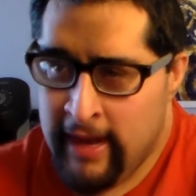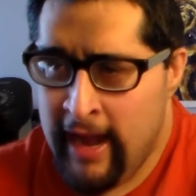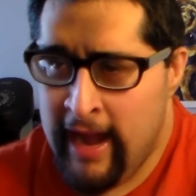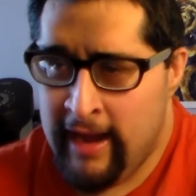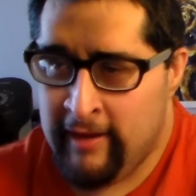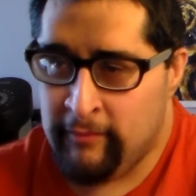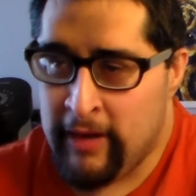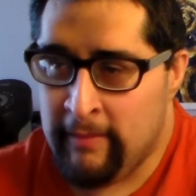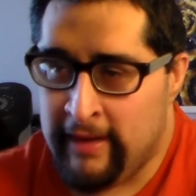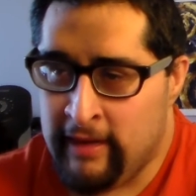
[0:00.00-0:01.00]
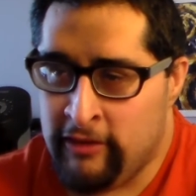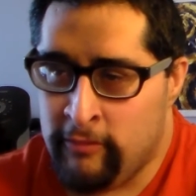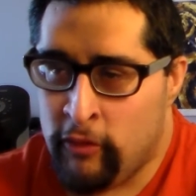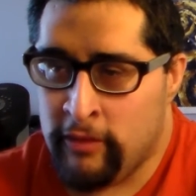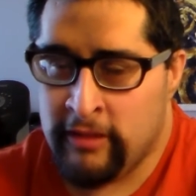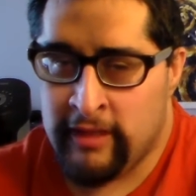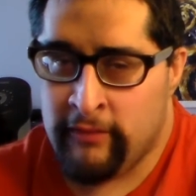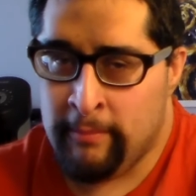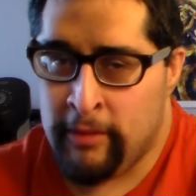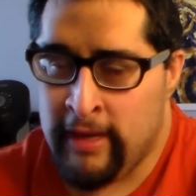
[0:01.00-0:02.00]
And he's probably going to do more
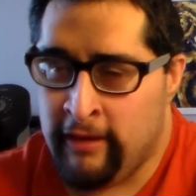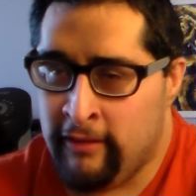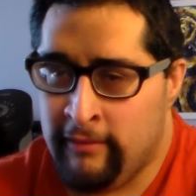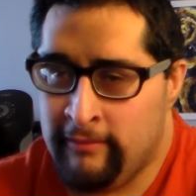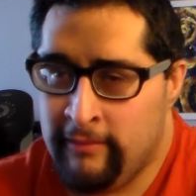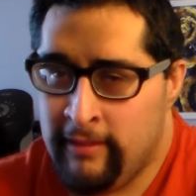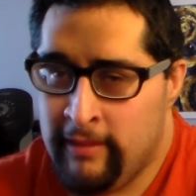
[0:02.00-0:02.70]
stuff on Buddy Girl.